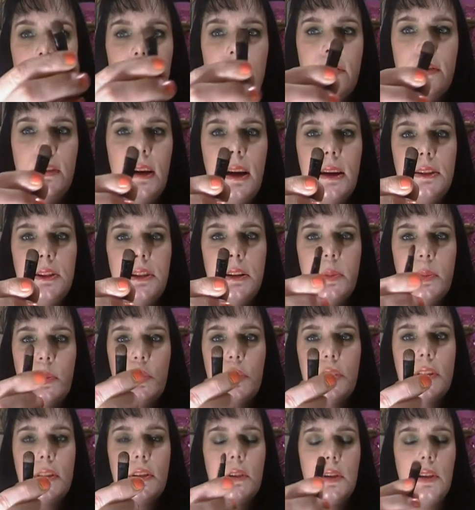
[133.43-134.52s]
The flat tip
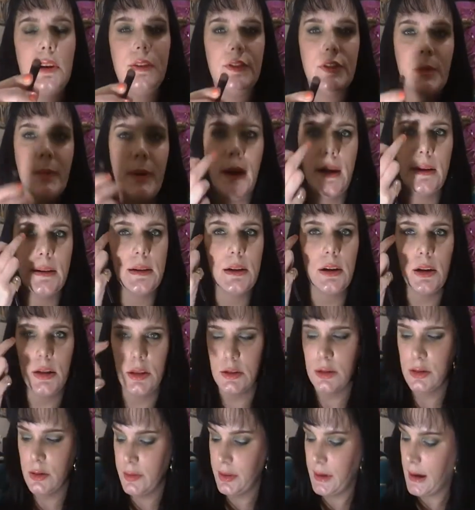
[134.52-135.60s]
one is great for packing
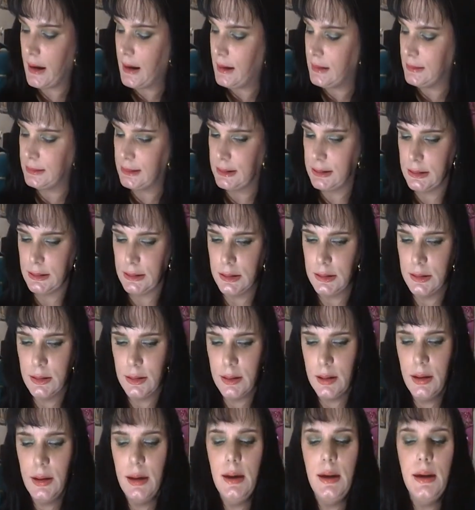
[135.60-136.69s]
color on the eyelid.
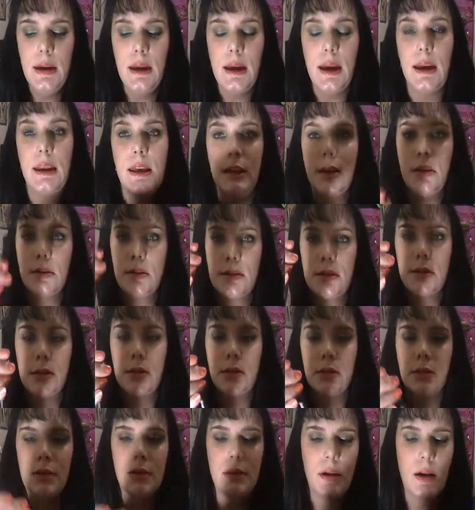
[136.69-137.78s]
And here's a
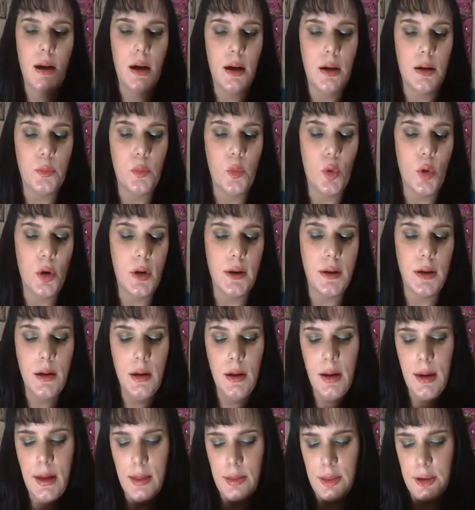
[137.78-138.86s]
good one
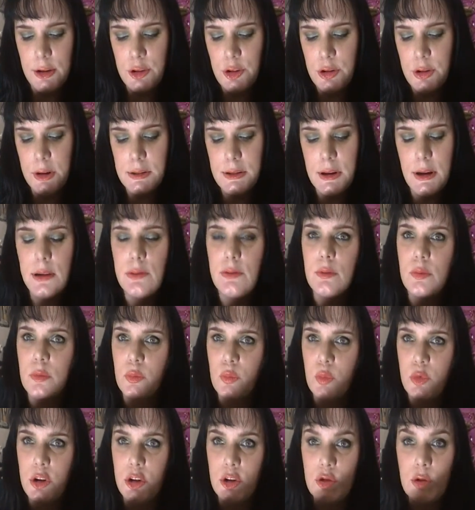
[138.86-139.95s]
that you can take
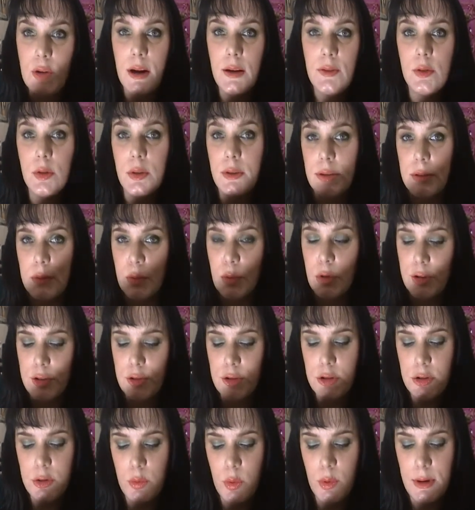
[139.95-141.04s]
from when you travel because it
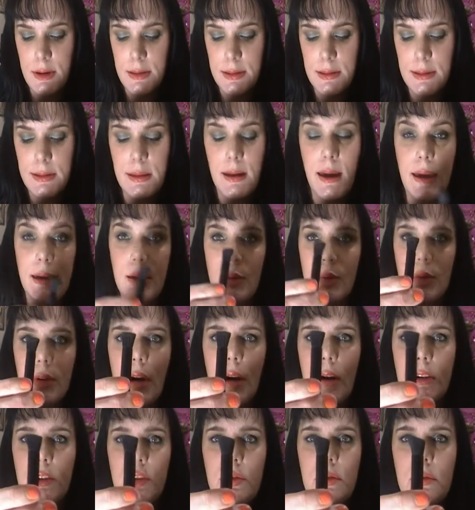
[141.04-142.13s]
works 2 ways. It's the angled
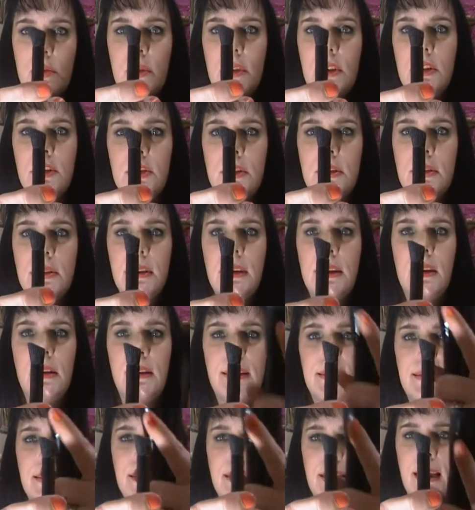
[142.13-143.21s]
contour brush, and see how
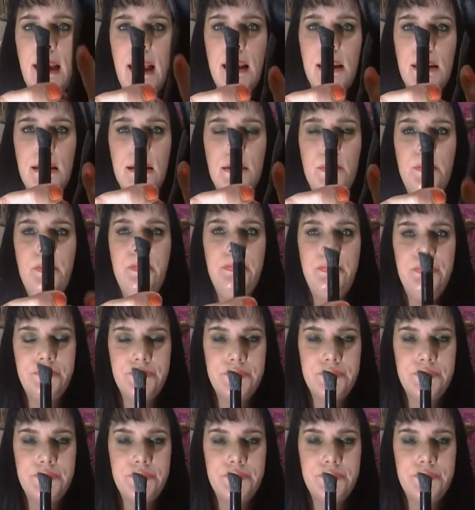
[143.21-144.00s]
it's slanted?